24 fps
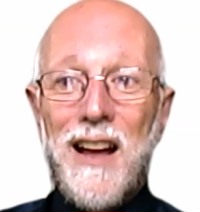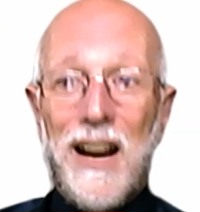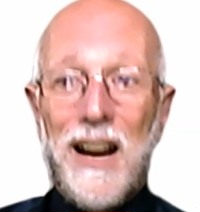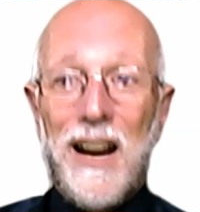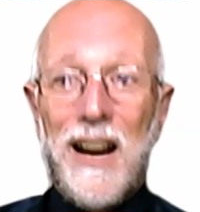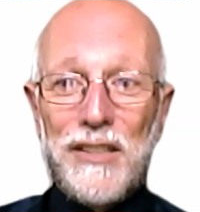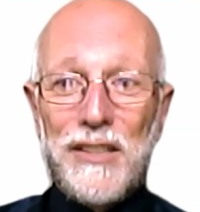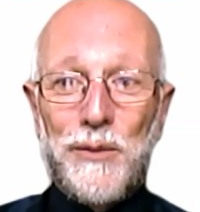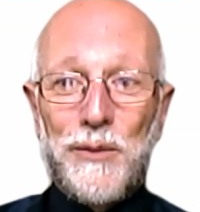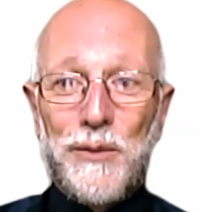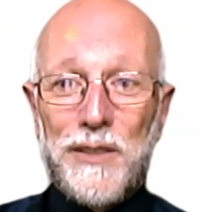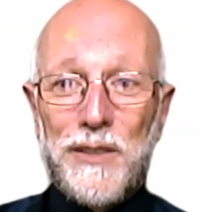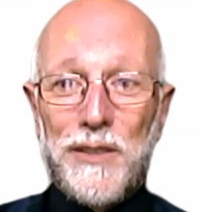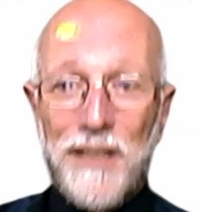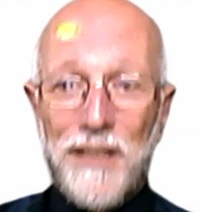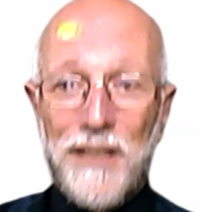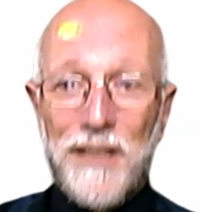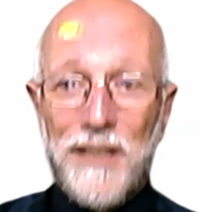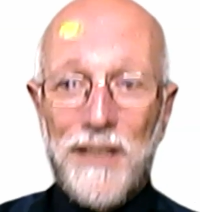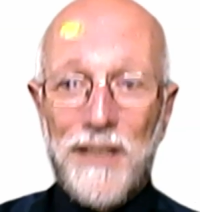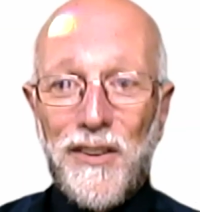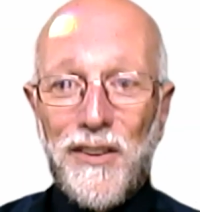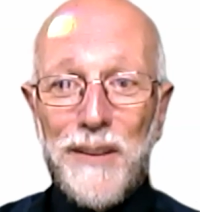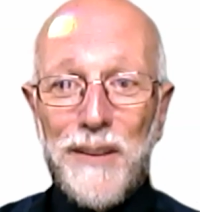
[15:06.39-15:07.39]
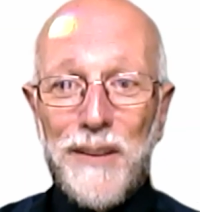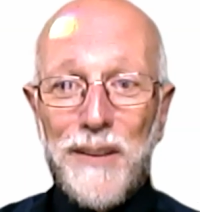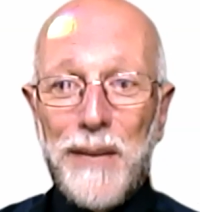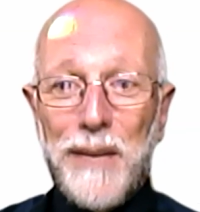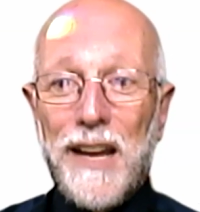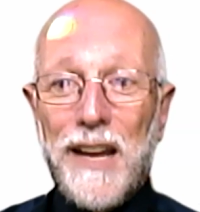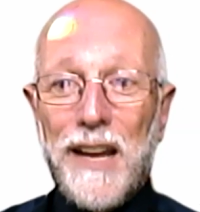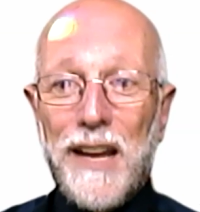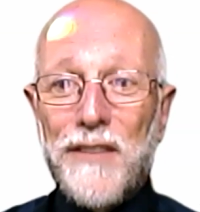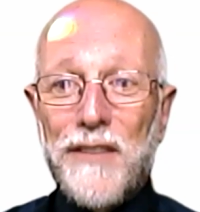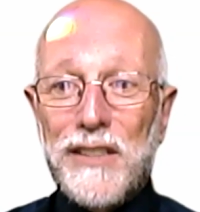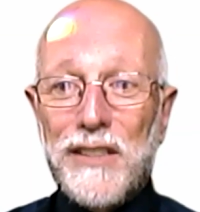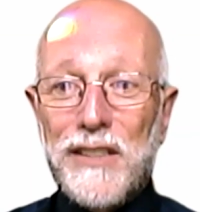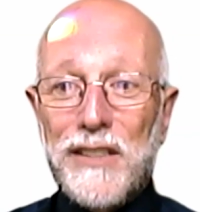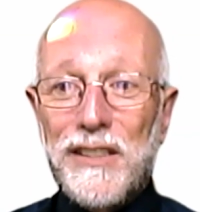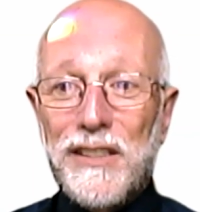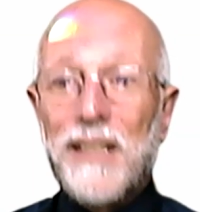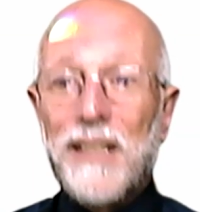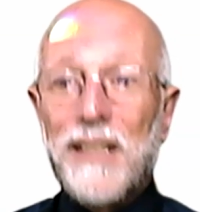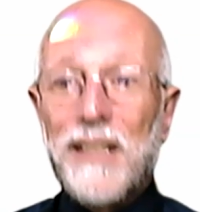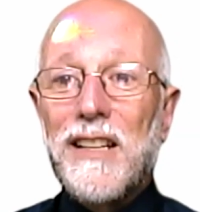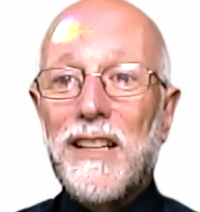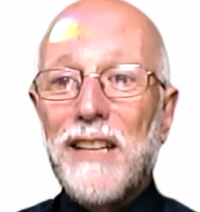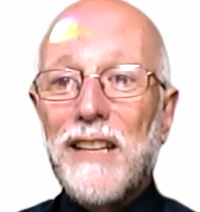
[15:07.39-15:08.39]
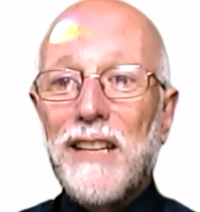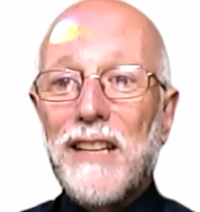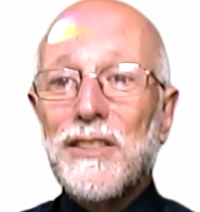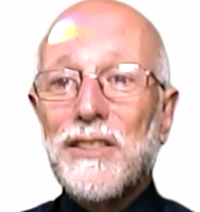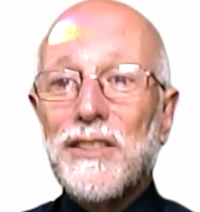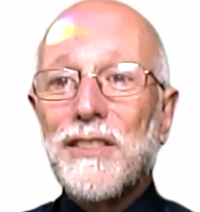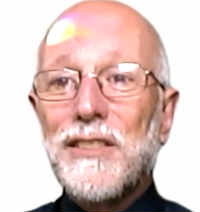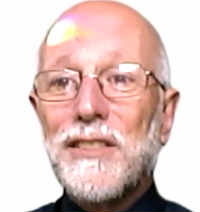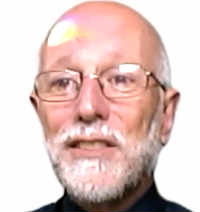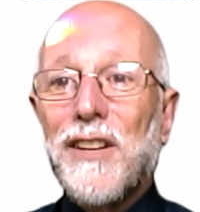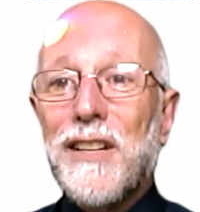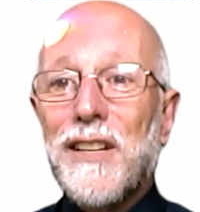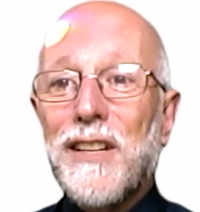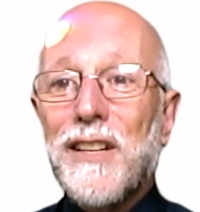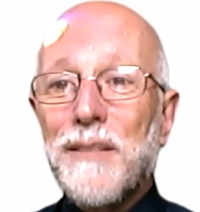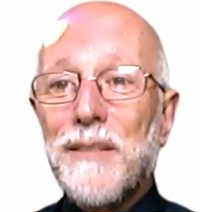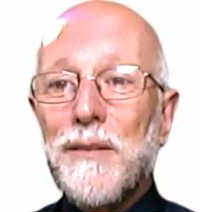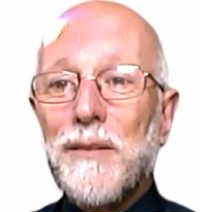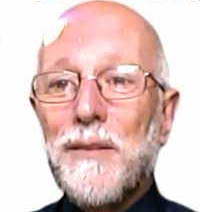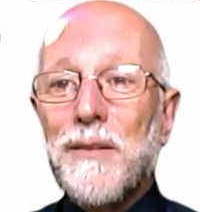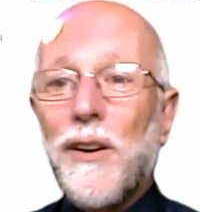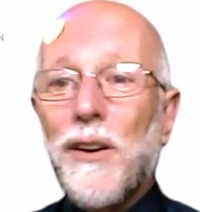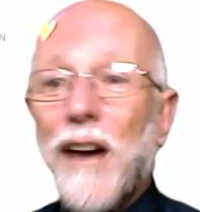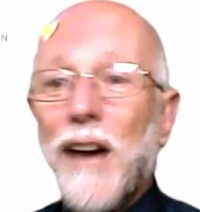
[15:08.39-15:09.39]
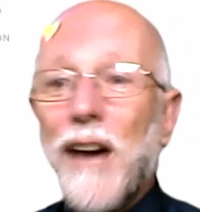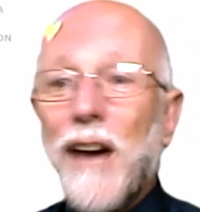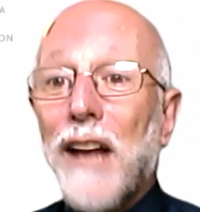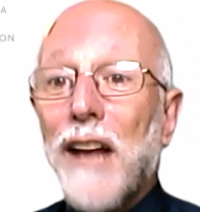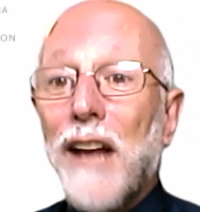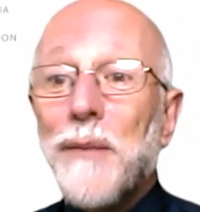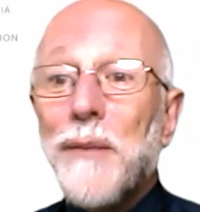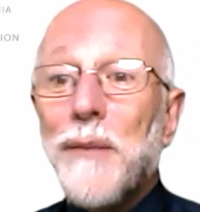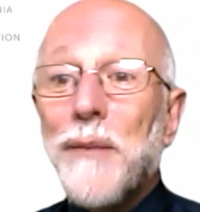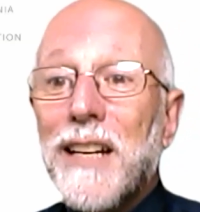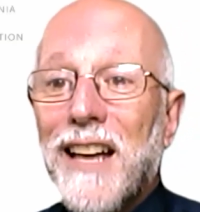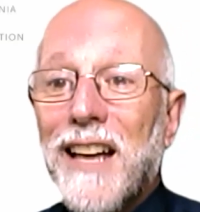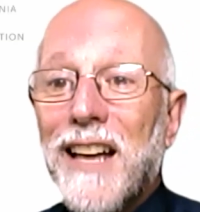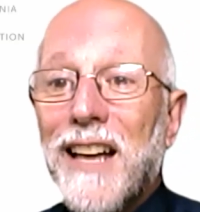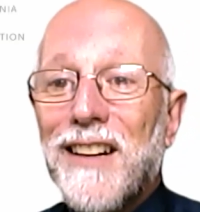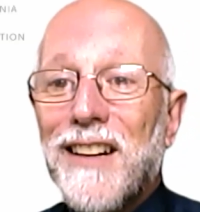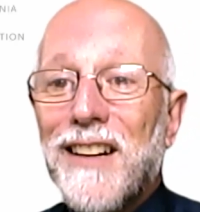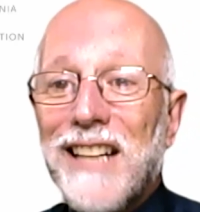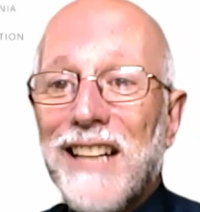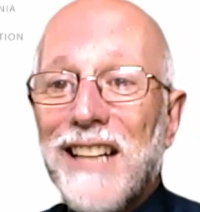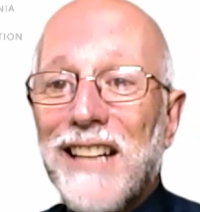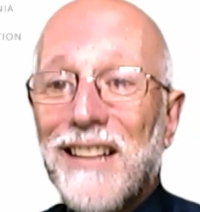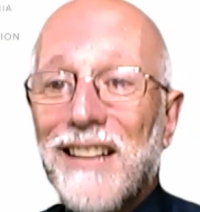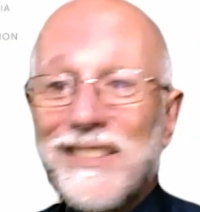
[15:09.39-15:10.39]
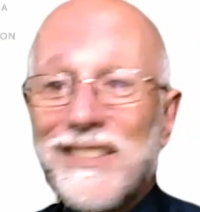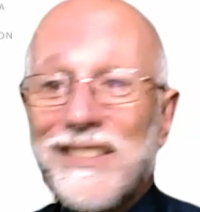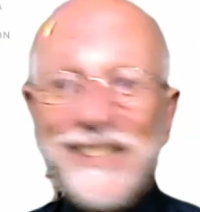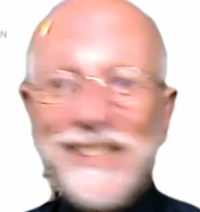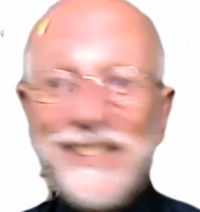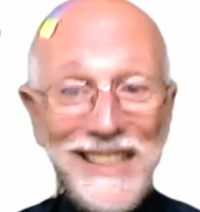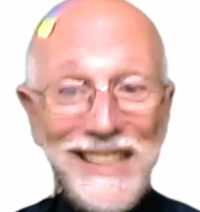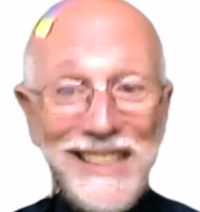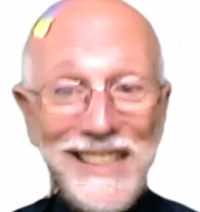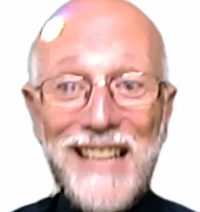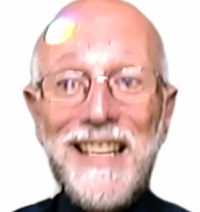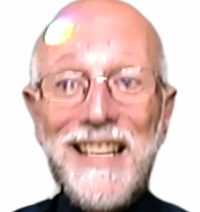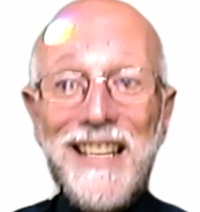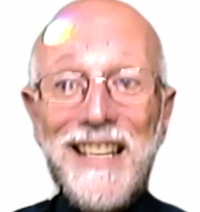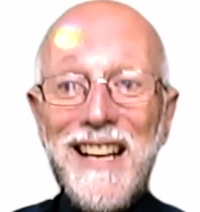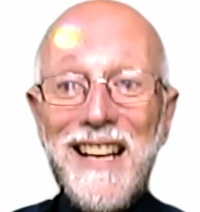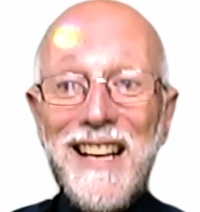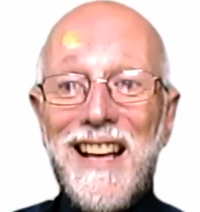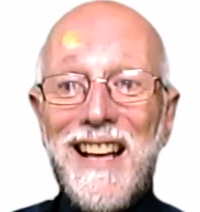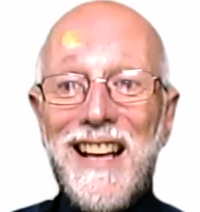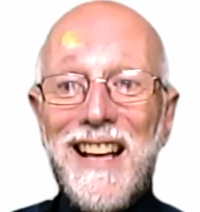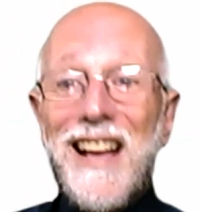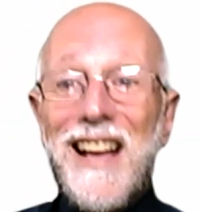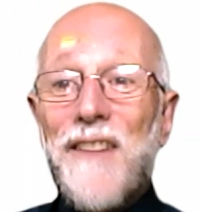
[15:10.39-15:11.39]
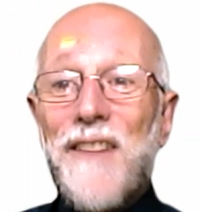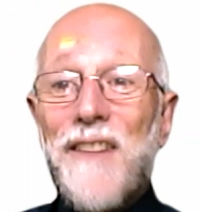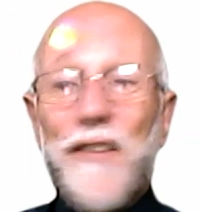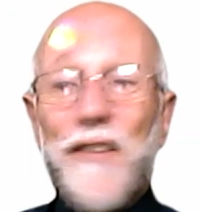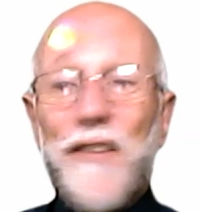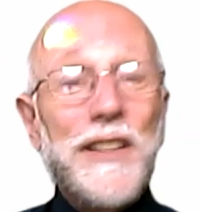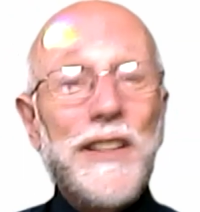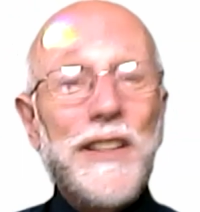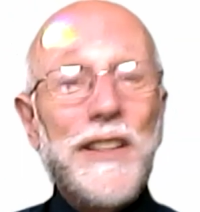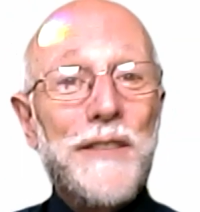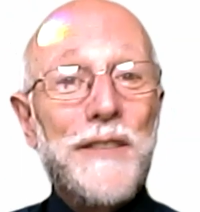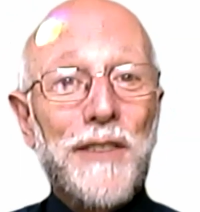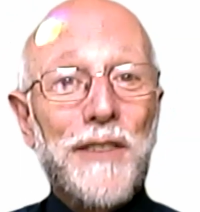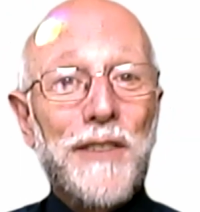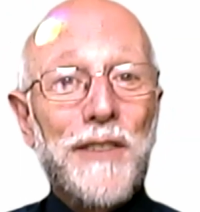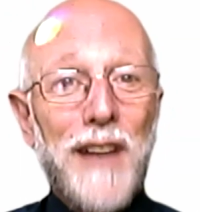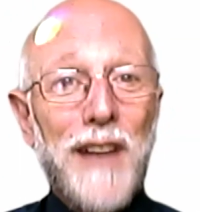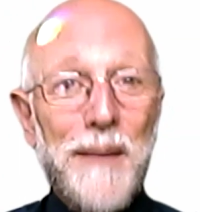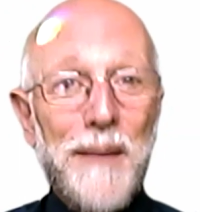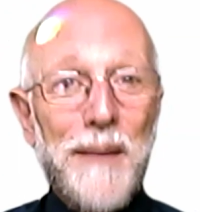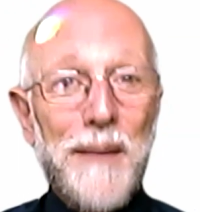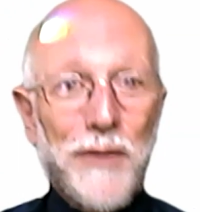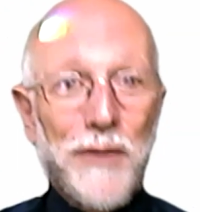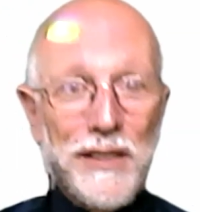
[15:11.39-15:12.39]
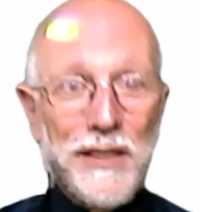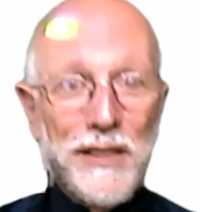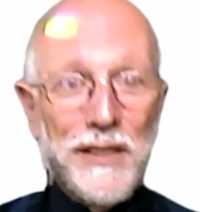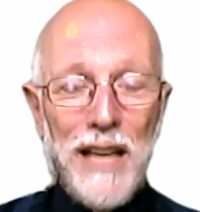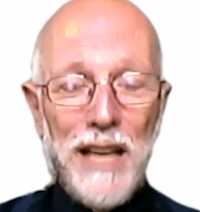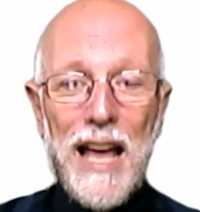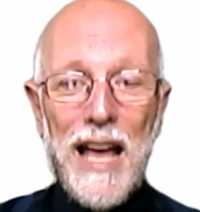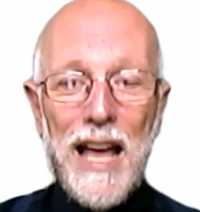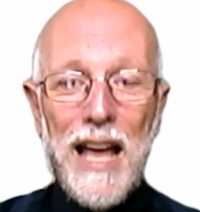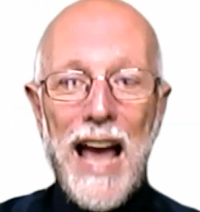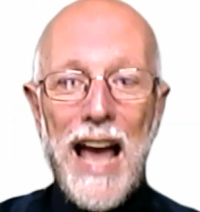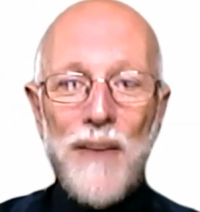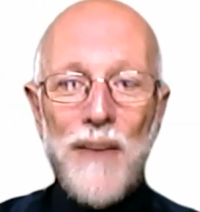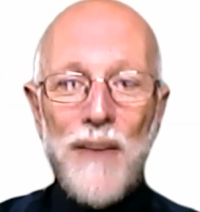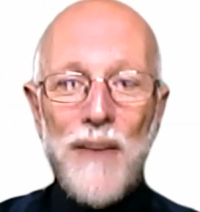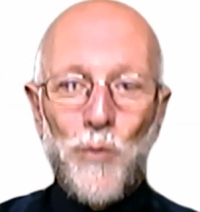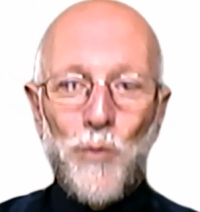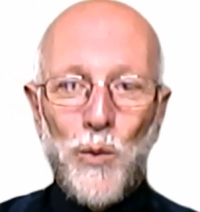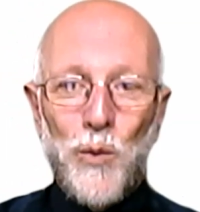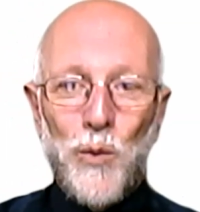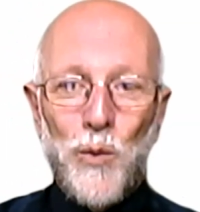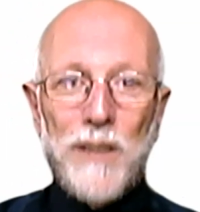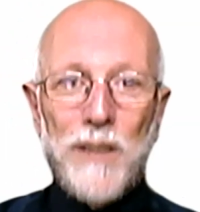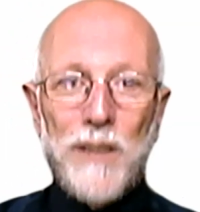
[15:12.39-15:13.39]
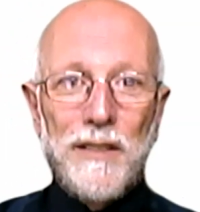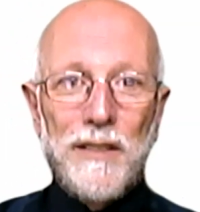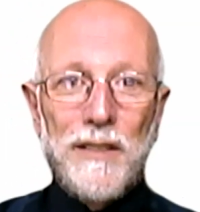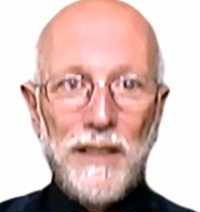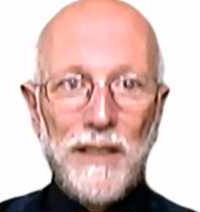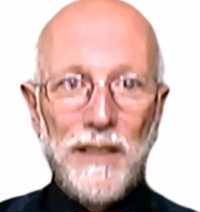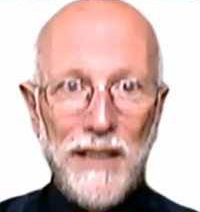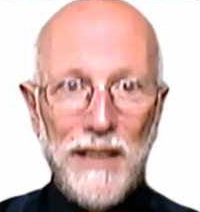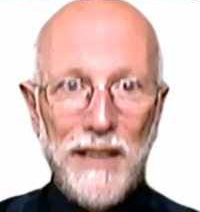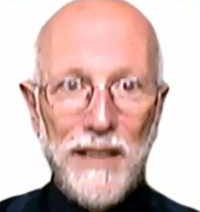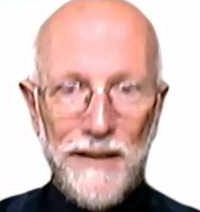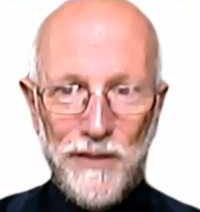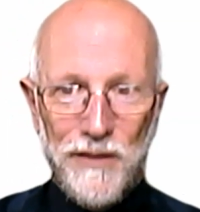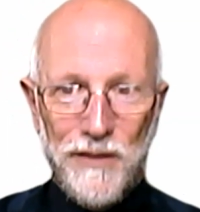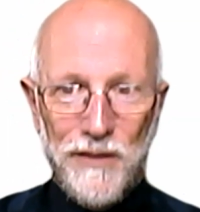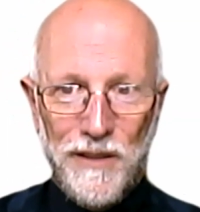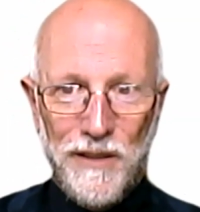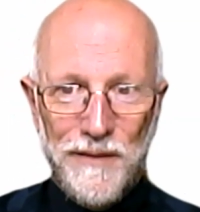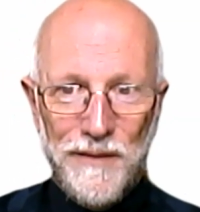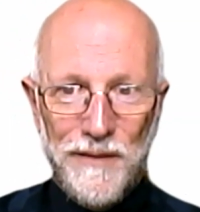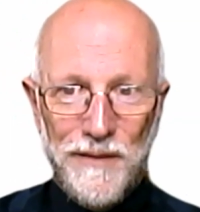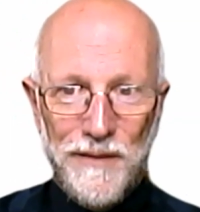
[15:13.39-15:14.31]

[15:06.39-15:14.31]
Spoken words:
So we're going to talk about advocacy, and now she's talking, or Alameda County actually is saying funding for libraries. At what level?